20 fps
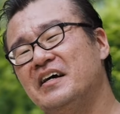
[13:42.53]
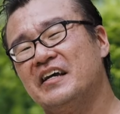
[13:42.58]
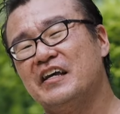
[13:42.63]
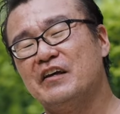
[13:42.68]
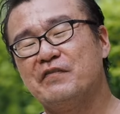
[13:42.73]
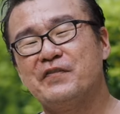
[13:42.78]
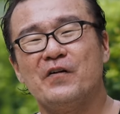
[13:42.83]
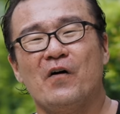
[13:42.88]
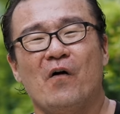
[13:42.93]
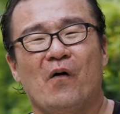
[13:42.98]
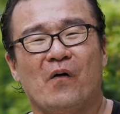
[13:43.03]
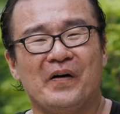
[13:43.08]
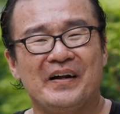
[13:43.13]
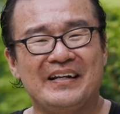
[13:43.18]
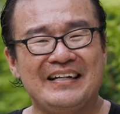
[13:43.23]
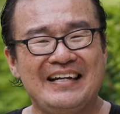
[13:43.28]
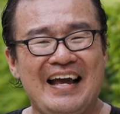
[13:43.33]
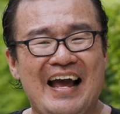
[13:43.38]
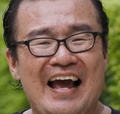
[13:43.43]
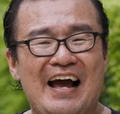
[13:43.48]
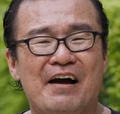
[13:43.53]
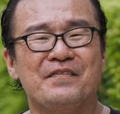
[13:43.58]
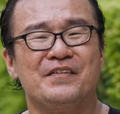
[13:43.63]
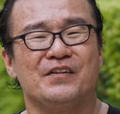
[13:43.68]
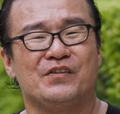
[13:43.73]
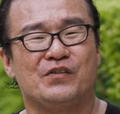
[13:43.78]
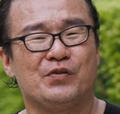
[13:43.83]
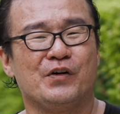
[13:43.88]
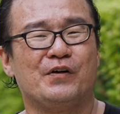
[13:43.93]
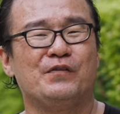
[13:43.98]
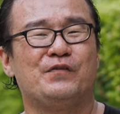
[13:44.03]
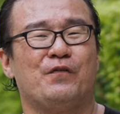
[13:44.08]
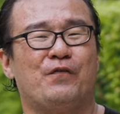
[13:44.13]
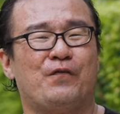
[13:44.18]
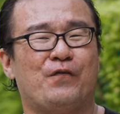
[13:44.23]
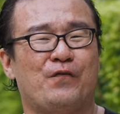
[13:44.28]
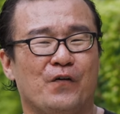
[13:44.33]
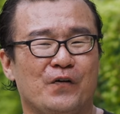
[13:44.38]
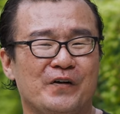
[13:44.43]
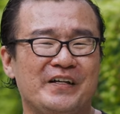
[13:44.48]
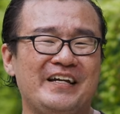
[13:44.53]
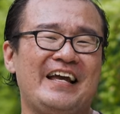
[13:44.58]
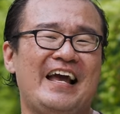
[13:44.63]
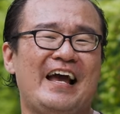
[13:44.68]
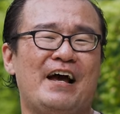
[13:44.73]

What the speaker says: If you already have the 12-40